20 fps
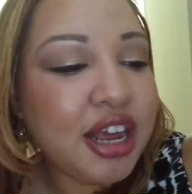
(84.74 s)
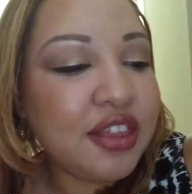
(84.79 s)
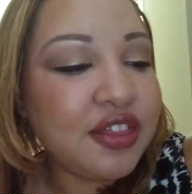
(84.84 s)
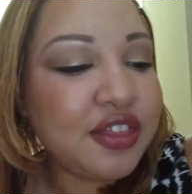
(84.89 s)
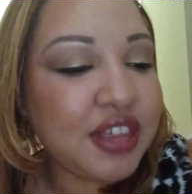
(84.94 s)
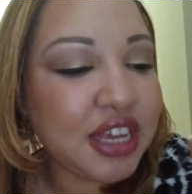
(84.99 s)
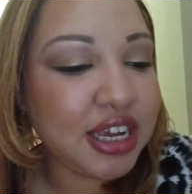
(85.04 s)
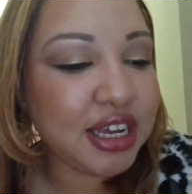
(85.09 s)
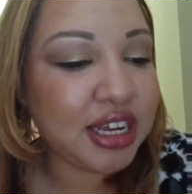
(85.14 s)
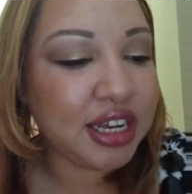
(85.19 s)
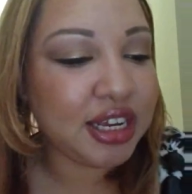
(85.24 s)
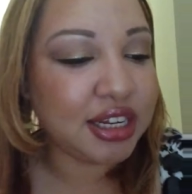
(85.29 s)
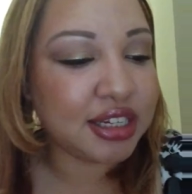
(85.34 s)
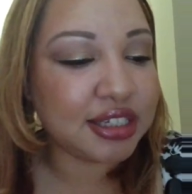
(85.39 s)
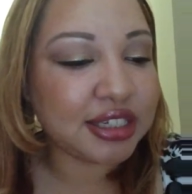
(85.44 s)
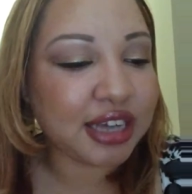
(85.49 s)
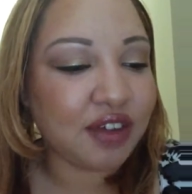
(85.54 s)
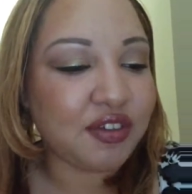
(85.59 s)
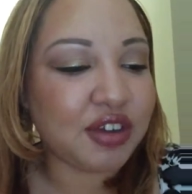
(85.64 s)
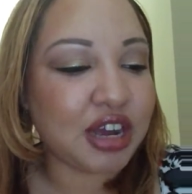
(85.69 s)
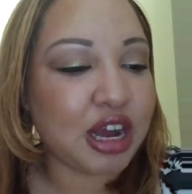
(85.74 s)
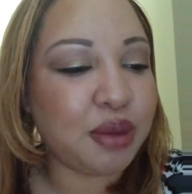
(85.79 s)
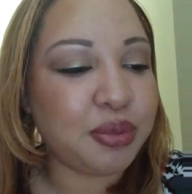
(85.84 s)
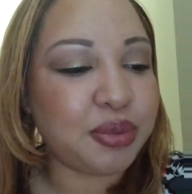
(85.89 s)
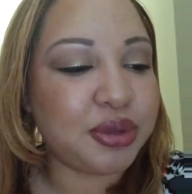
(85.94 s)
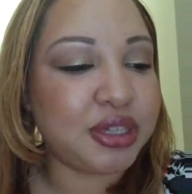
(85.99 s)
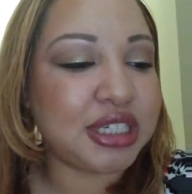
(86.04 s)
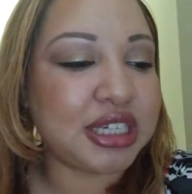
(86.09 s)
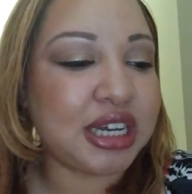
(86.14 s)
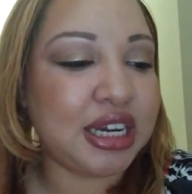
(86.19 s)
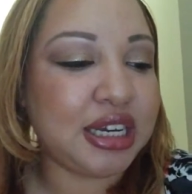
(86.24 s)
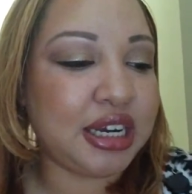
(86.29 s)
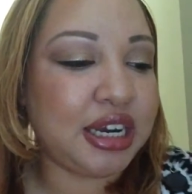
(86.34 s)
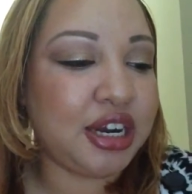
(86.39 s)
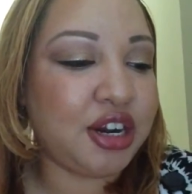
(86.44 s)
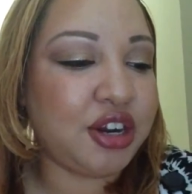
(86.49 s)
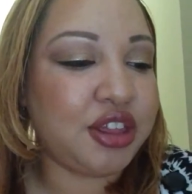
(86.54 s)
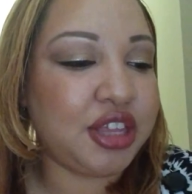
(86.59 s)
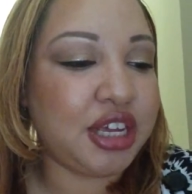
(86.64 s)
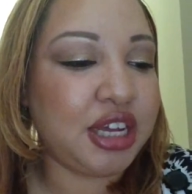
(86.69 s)
things. I have a couple of
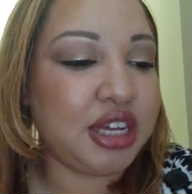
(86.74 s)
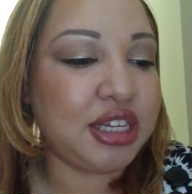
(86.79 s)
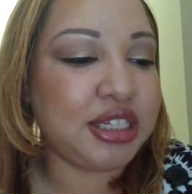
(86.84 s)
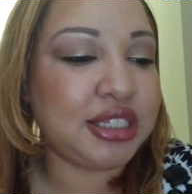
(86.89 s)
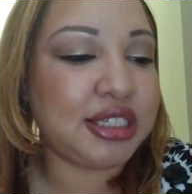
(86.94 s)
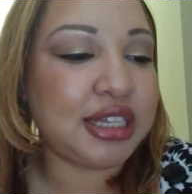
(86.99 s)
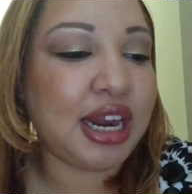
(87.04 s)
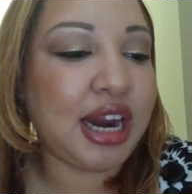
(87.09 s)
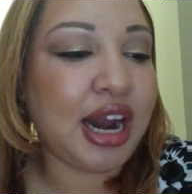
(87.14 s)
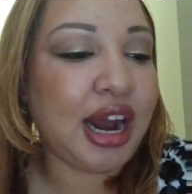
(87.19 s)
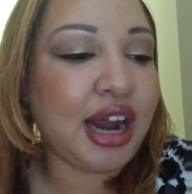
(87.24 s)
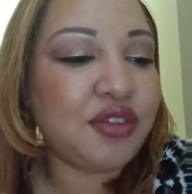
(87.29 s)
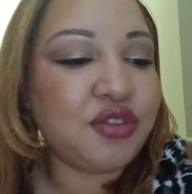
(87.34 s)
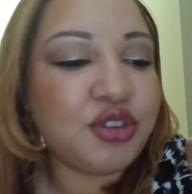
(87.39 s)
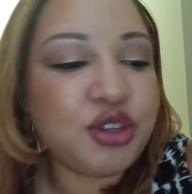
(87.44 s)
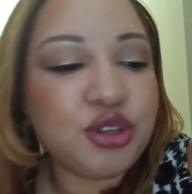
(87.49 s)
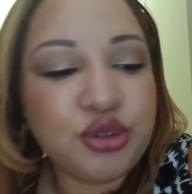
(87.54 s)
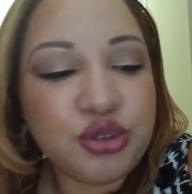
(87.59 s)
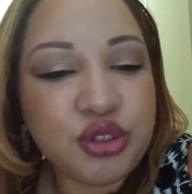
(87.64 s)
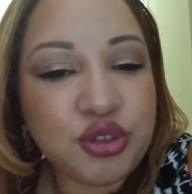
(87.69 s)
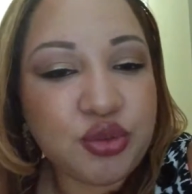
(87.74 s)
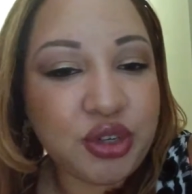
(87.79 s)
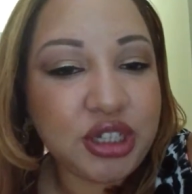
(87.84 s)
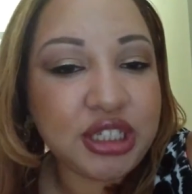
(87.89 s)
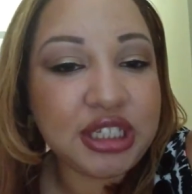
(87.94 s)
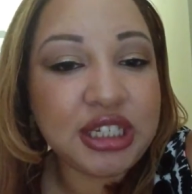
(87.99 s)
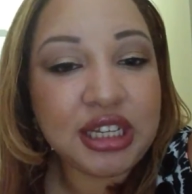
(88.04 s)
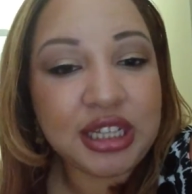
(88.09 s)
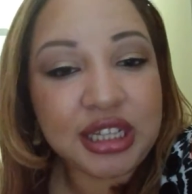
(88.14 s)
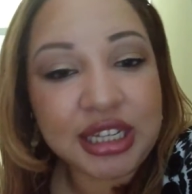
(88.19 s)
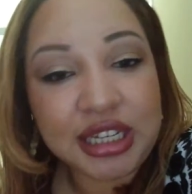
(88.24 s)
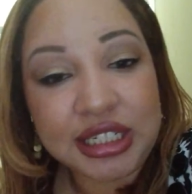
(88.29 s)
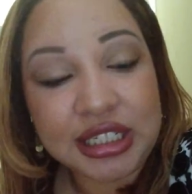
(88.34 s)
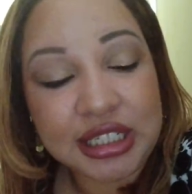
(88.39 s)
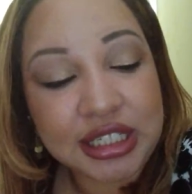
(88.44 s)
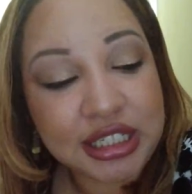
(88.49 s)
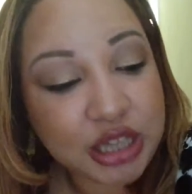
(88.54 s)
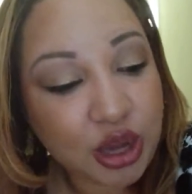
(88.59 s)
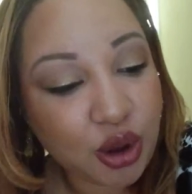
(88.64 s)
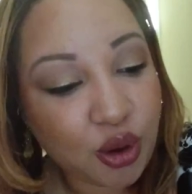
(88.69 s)
skincare things that I've used recently,
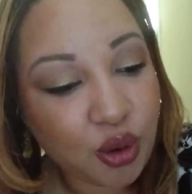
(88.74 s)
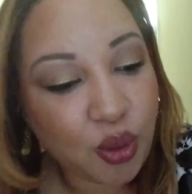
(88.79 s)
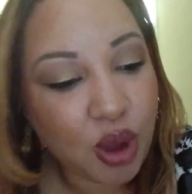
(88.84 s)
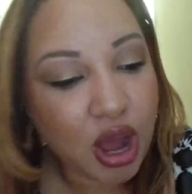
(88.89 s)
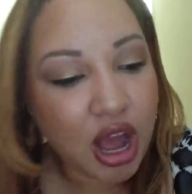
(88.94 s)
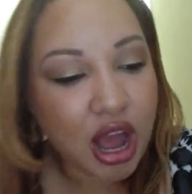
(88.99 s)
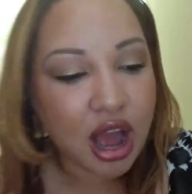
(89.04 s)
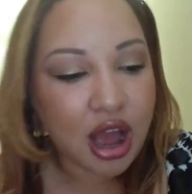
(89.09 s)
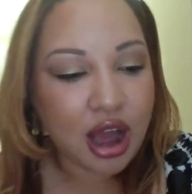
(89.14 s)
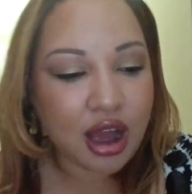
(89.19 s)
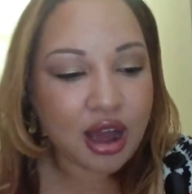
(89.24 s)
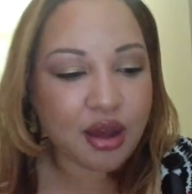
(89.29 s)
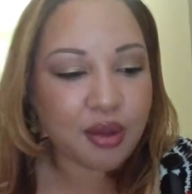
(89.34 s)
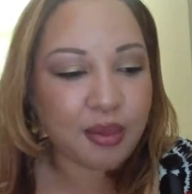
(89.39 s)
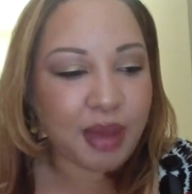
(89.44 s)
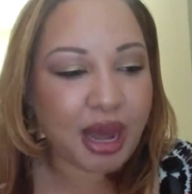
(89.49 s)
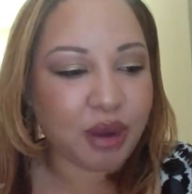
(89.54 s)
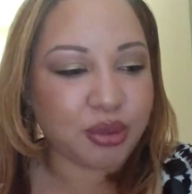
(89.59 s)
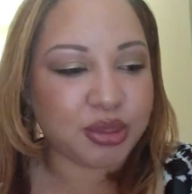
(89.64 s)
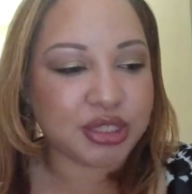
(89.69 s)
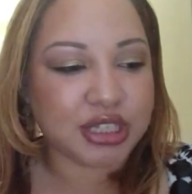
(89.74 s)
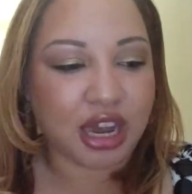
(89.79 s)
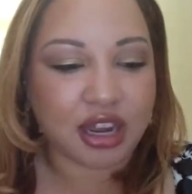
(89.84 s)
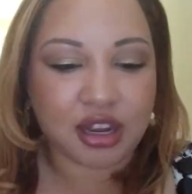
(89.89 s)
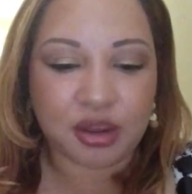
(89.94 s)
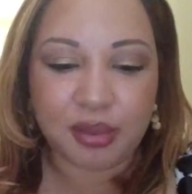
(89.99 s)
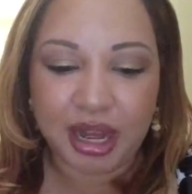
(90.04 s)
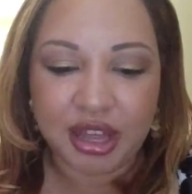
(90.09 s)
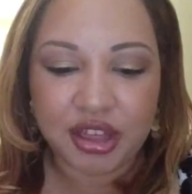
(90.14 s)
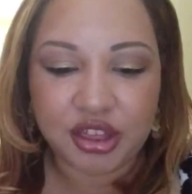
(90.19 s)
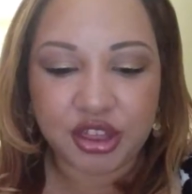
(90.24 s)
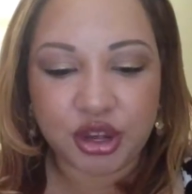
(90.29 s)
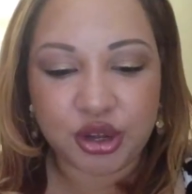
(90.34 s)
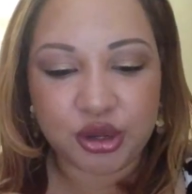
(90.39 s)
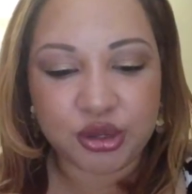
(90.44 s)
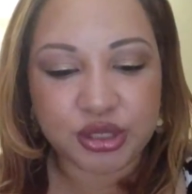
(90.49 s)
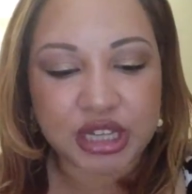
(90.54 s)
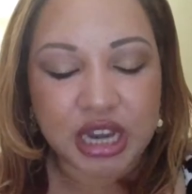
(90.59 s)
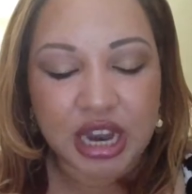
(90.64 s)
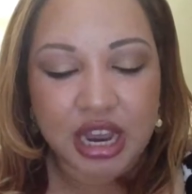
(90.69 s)
so I will talk about
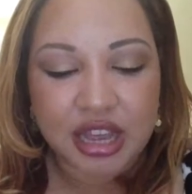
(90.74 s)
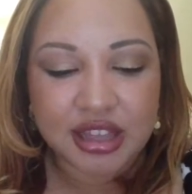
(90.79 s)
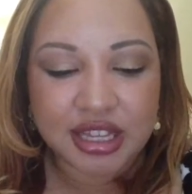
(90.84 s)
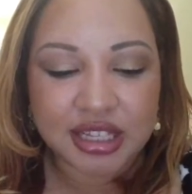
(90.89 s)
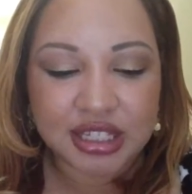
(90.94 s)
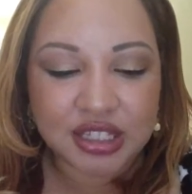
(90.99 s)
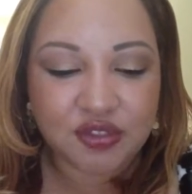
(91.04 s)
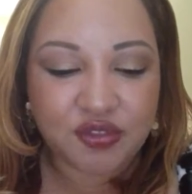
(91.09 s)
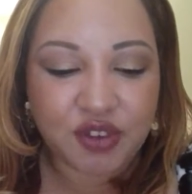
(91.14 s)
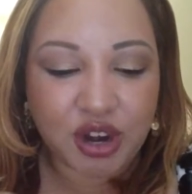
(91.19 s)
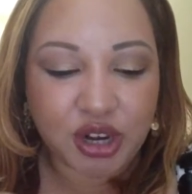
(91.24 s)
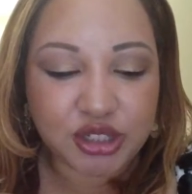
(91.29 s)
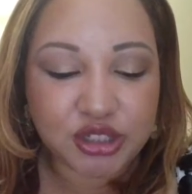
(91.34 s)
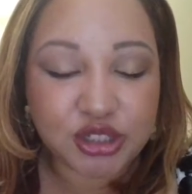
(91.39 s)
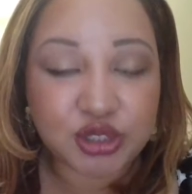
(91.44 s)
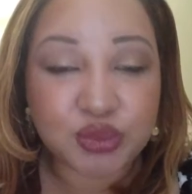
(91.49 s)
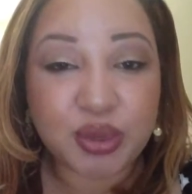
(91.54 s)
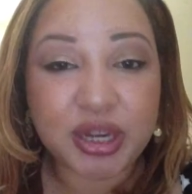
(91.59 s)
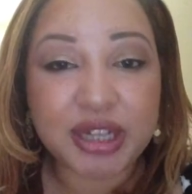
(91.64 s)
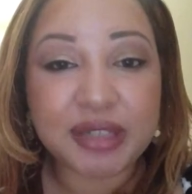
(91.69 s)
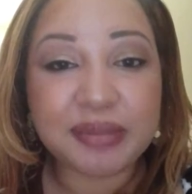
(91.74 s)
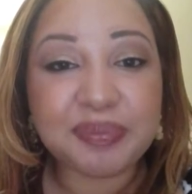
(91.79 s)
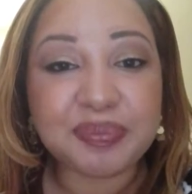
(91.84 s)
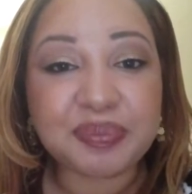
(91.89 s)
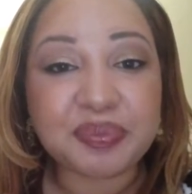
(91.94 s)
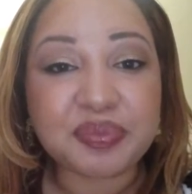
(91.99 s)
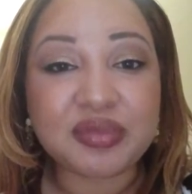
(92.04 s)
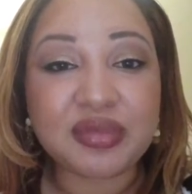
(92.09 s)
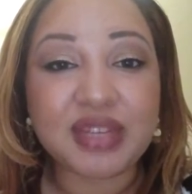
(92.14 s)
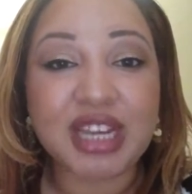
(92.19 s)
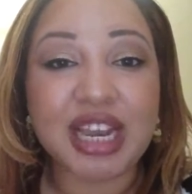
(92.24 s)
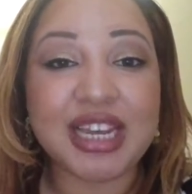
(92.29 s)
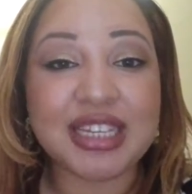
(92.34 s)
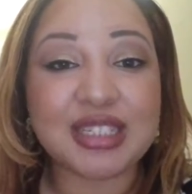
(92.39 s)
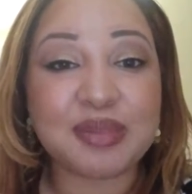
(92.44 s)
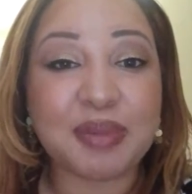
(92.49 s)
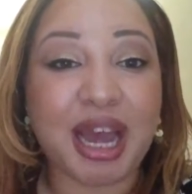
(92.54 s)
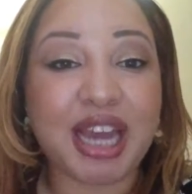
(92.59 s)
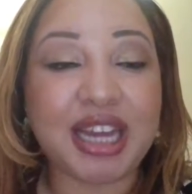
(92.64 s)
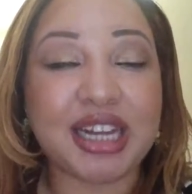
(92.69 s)
those. This first one
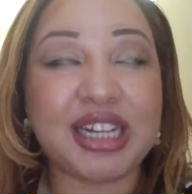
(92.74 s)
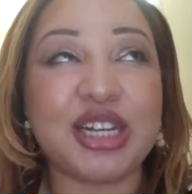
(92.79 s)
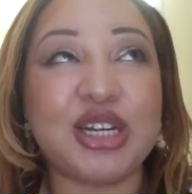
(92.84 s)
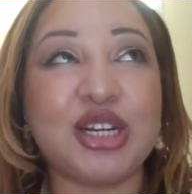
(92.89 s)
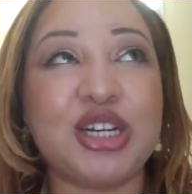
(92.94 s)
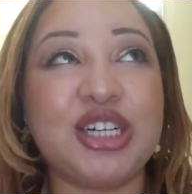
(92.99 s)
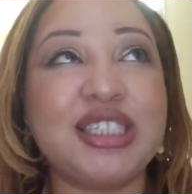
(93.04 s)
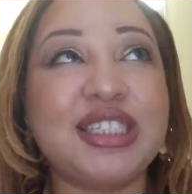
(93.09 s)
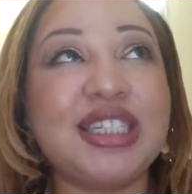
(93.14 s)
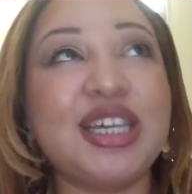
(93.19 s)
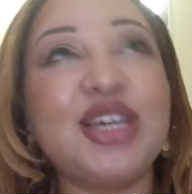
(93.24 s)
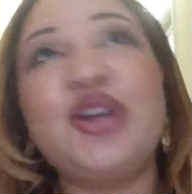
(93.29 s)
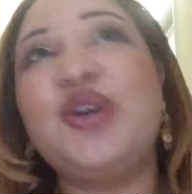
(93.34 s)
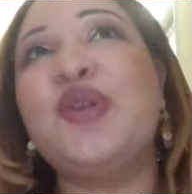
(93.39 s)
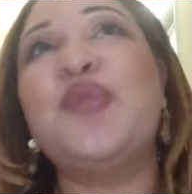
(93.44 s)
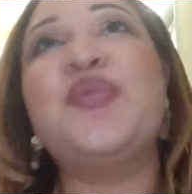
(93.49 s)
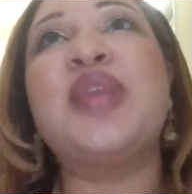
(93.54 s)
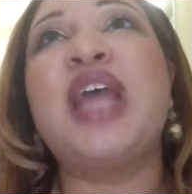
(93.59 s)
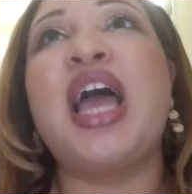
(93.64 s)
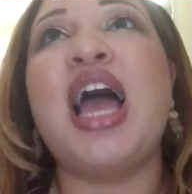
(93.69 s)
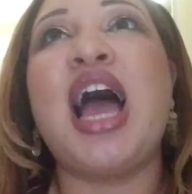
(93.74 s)
is by Clearasil.